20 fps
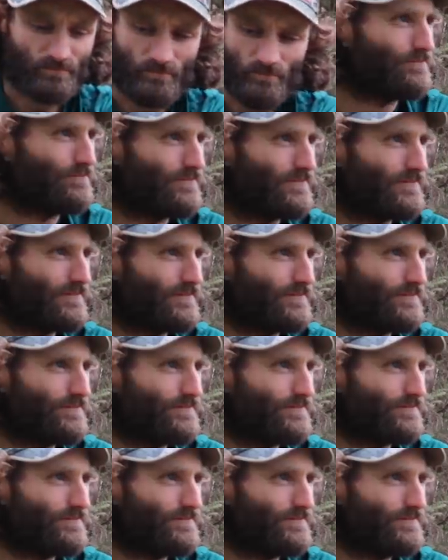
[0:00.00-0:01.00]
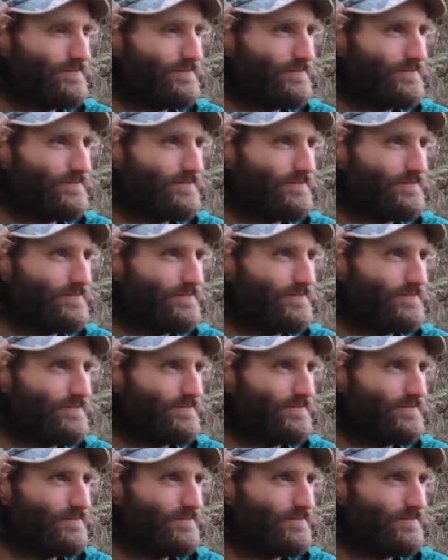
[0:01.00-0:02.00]

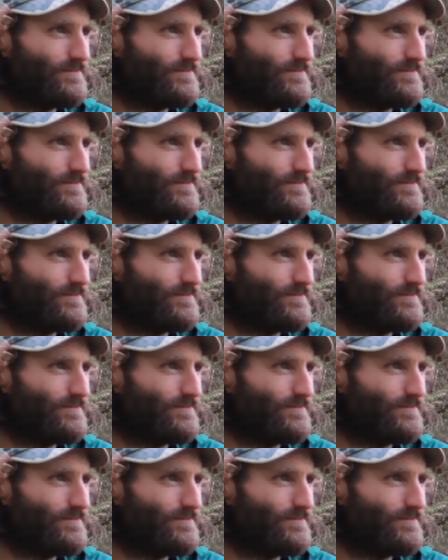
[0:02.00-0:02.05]
The person shown says nothing.